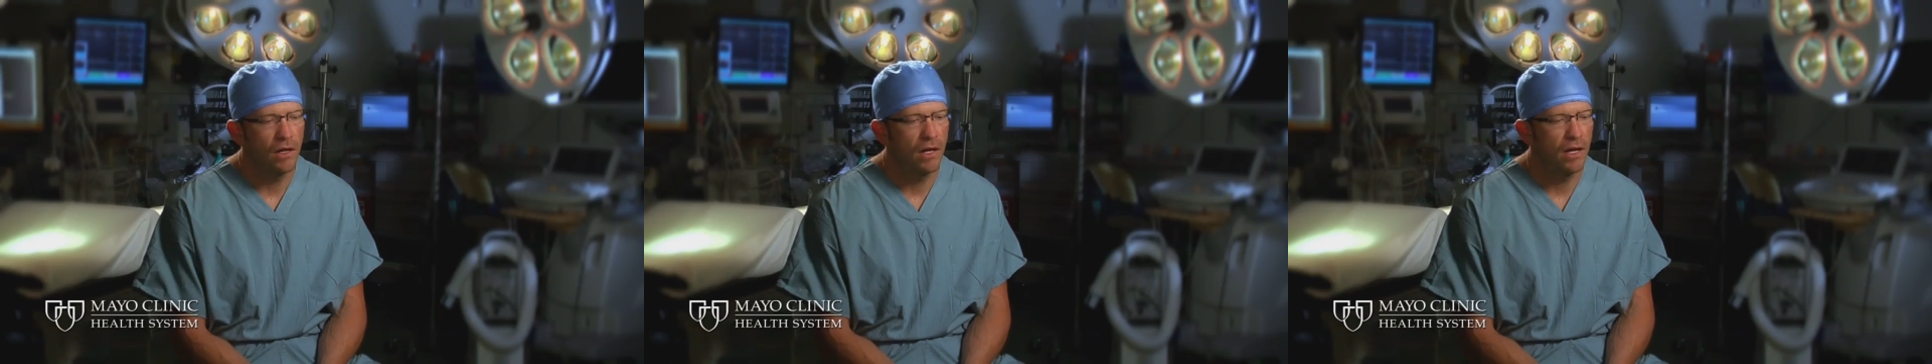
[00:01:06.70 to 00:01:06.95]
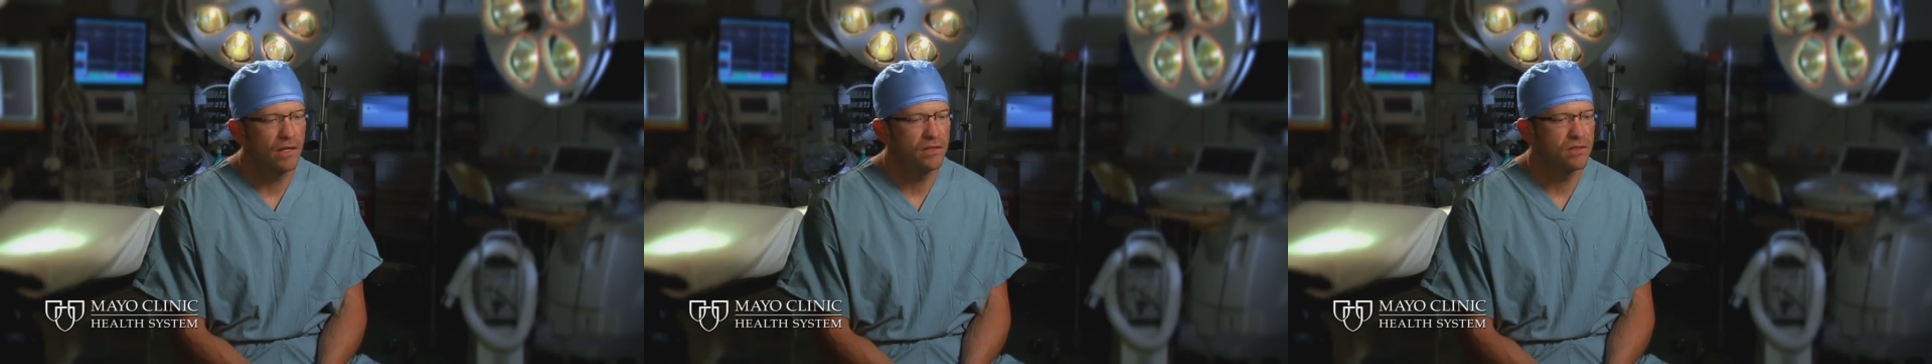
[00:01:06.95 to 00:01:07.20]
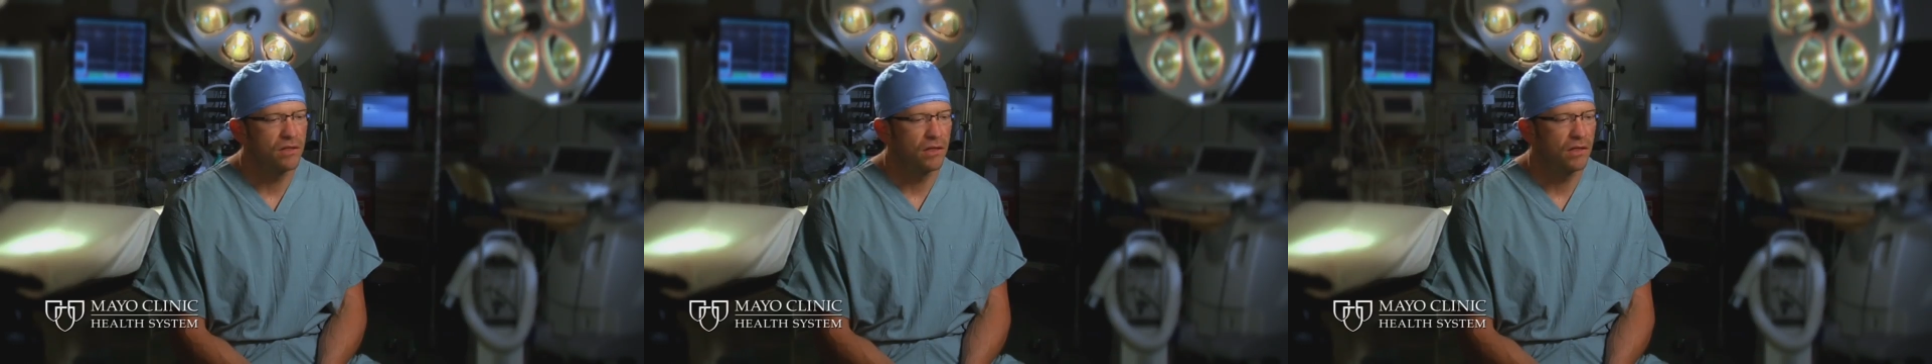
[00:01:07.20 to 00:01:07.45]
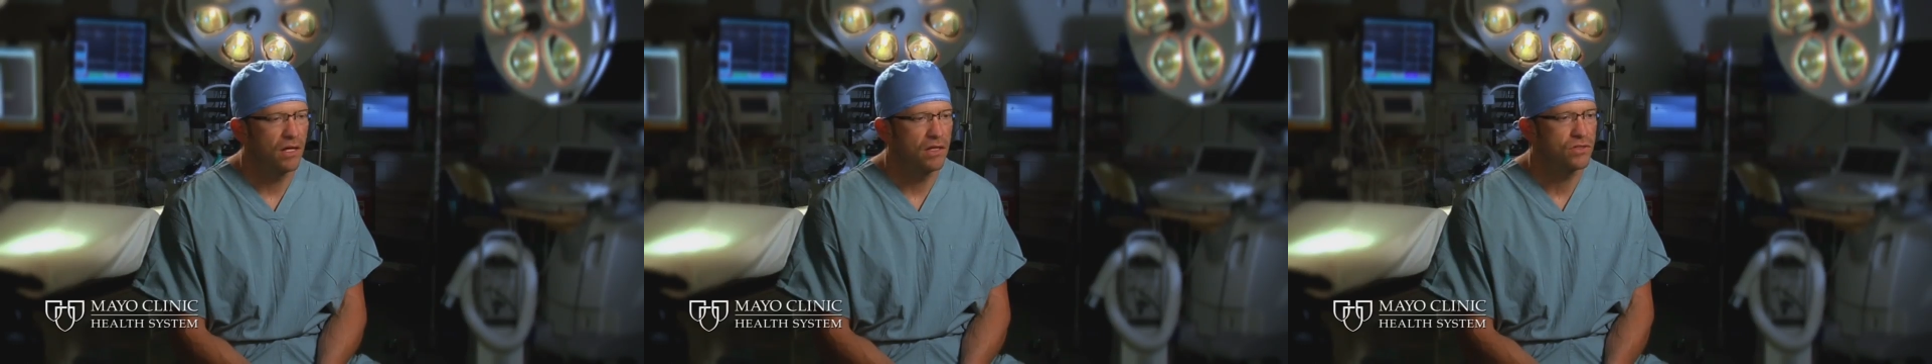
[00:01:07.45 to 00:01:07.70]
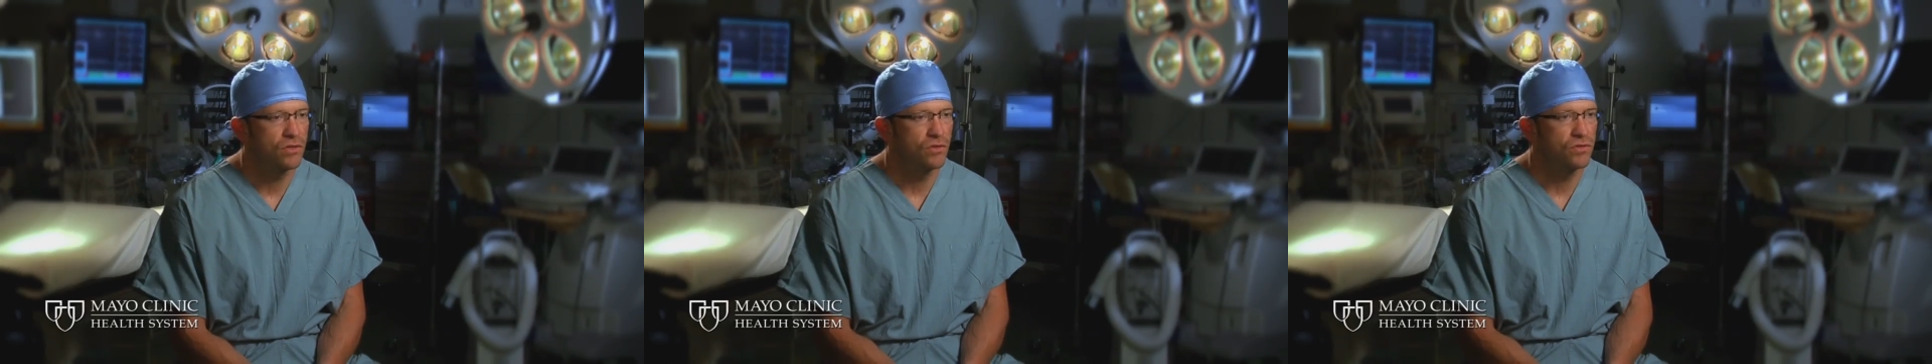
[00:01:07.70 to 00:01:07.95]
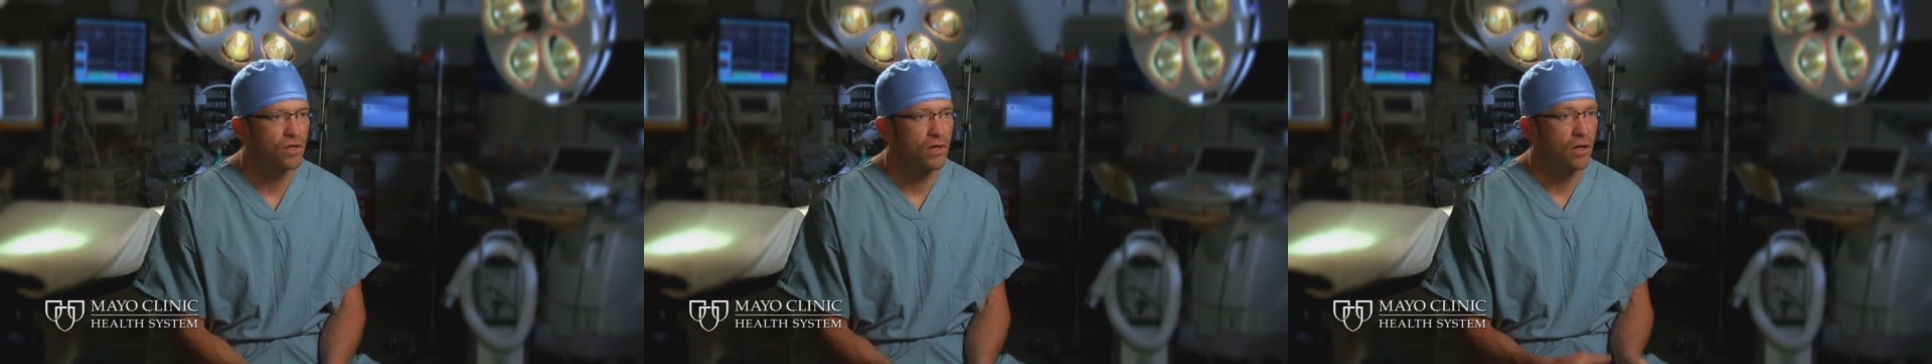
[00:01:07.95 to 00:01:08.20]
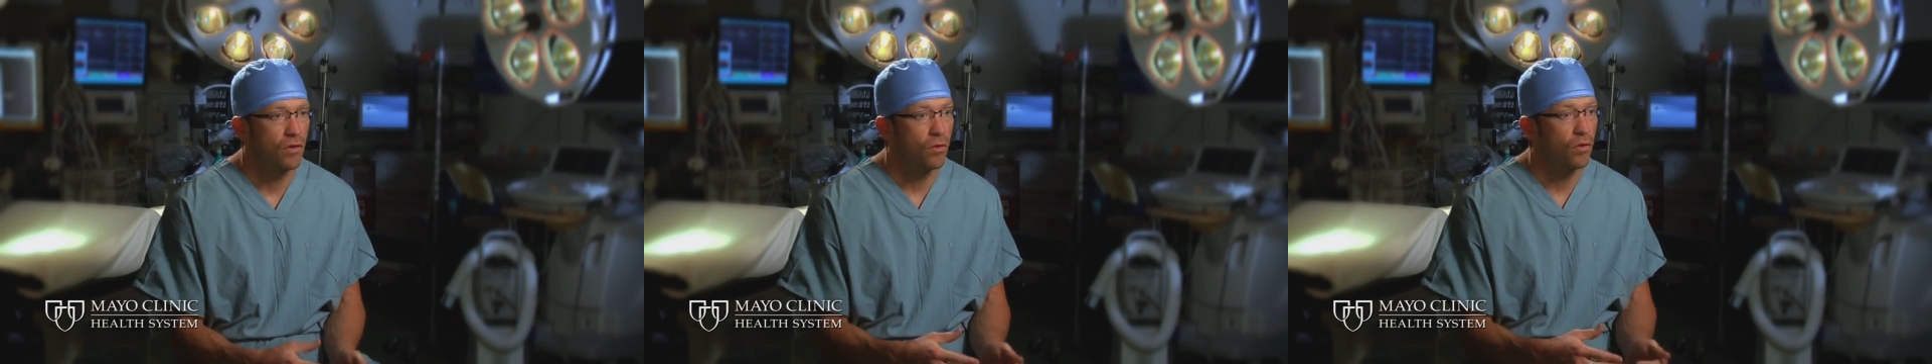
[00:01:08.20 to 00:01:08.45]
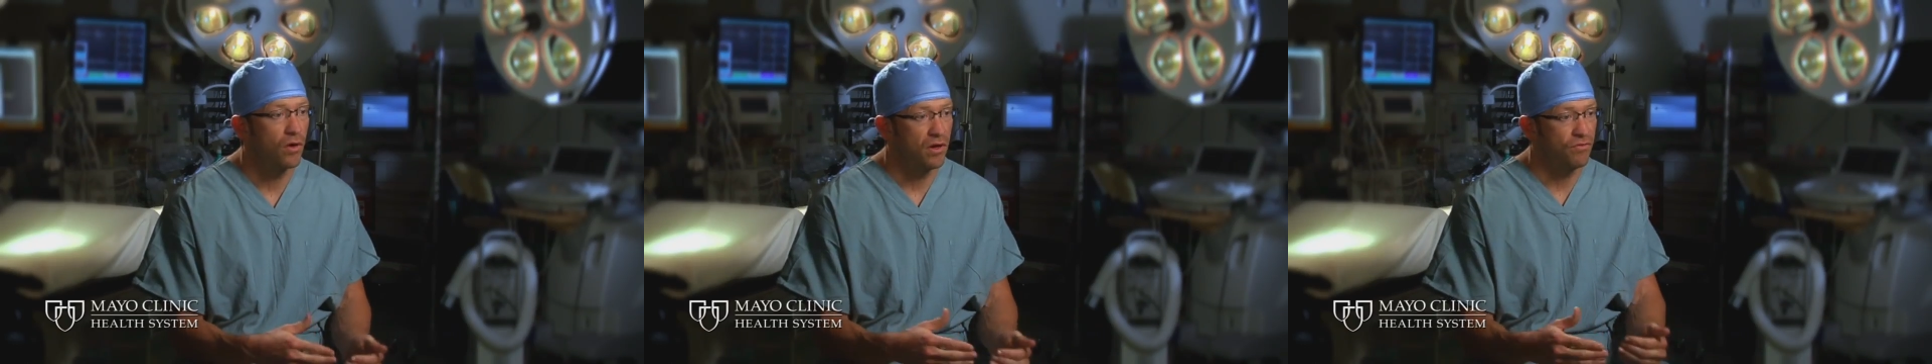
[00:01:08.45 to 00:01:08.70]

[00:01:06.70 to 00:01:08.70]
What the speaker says: As the case goes on, or